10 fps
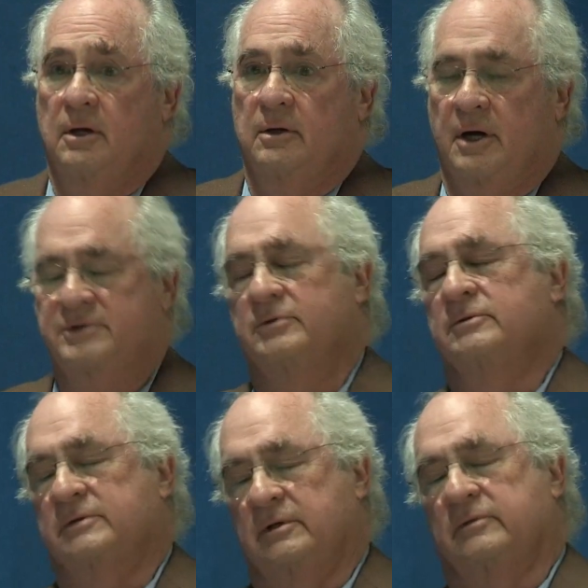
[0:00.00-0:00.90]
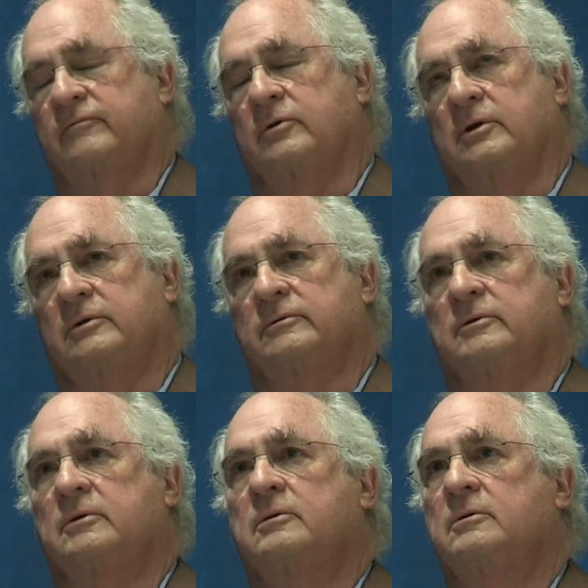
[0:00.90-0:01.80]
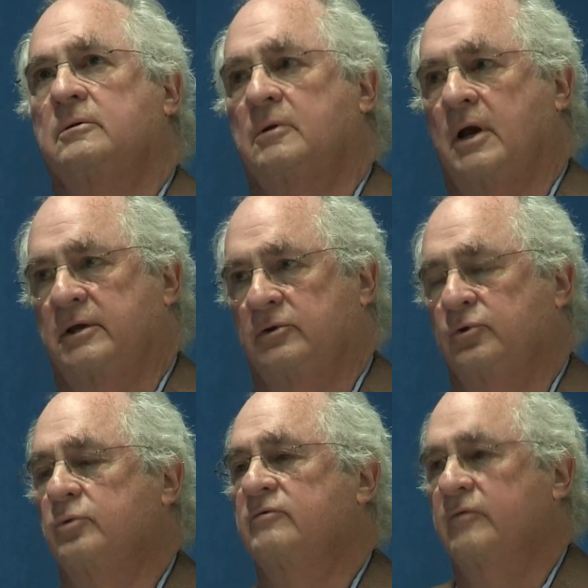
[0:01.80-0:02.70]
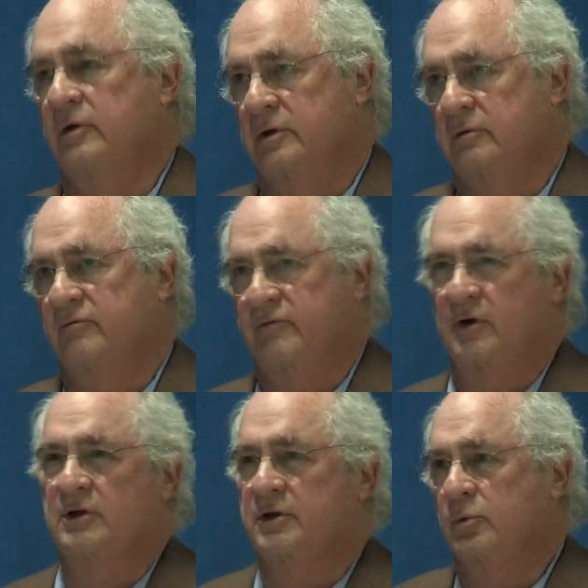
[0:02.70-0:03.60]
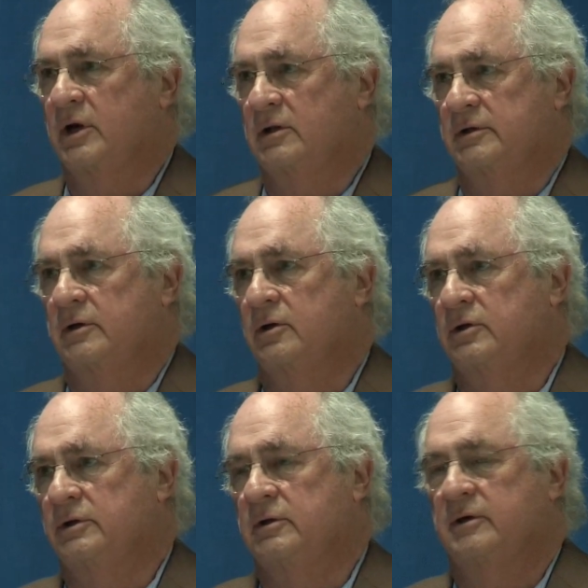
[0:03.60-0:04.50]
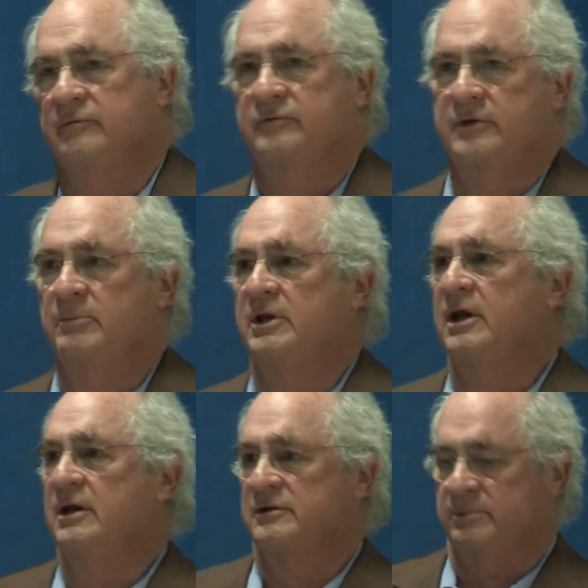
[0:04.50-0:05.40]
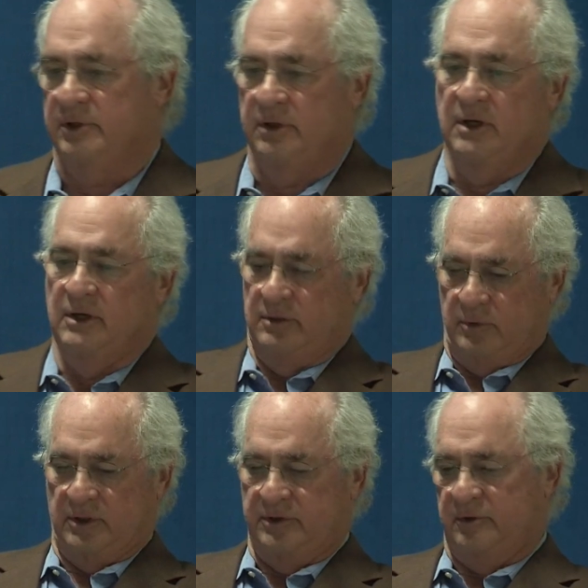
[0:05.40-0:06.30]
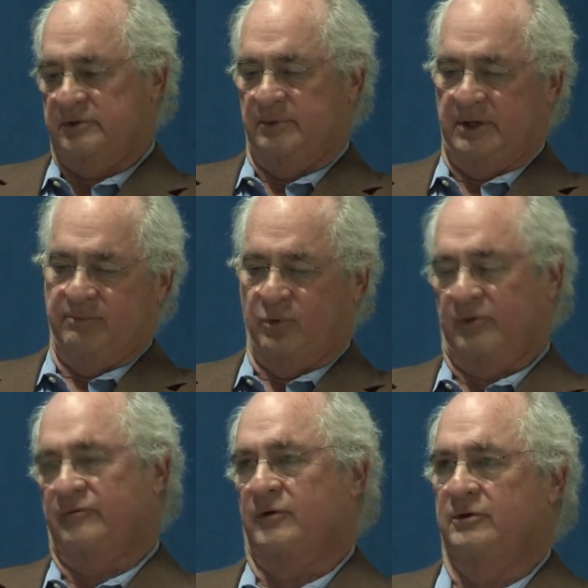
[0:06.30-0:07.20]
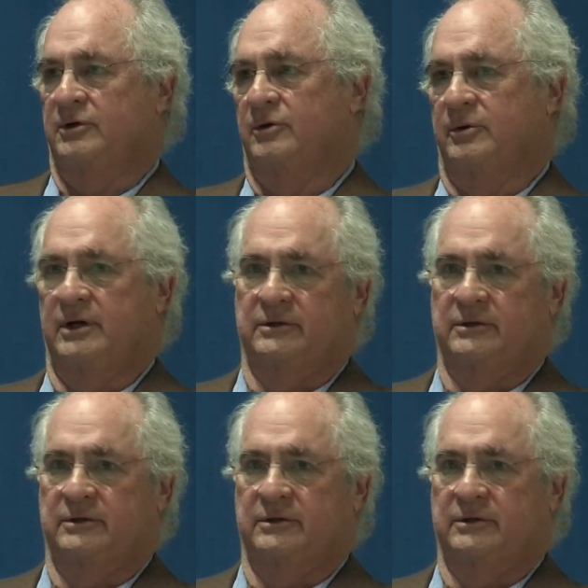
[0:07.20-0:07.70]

shouldn't say it's very easy. I can do it fairly quickly. If somebody hands me, well, here's my portfolio at